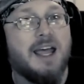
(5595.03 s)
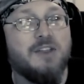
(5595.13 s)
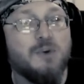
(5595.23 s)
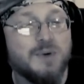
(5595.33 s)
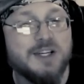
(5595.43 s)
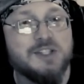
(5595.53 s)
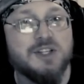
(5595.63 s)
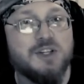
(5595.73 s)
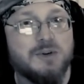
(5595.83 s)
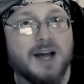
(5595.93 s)
And the
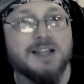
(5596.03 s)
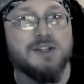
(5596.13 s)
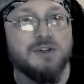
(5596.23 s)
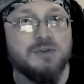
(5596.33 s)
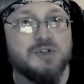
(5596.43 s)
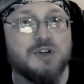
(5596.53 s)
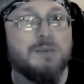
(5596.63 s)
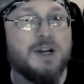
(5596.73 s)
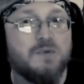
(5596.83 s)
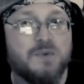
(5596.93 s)
reason you guys lose so
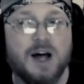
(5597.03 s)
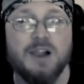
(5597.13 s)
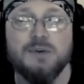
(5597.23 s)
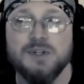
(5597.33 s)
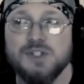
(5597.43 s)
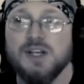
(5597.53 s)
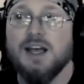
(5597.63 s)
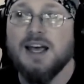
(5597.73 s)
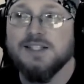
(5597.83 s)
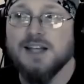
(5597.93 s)
many followers
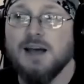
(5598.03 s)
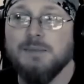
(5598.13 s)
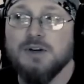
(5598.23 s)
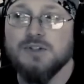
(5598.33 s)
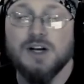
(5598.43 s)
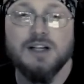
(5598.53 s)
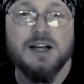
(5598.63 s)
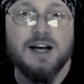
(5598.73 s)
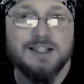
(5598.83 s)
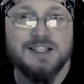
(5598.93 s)
as time goes on
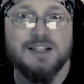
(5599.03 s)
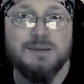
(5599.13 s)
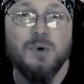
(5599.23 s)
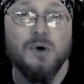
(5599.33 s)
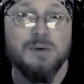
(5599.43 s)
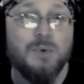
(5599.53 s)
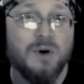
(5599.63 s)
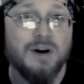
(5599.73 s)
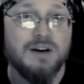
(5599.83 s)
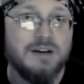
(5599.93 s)
constantly more and
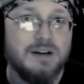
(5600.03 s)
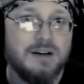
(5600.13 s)
more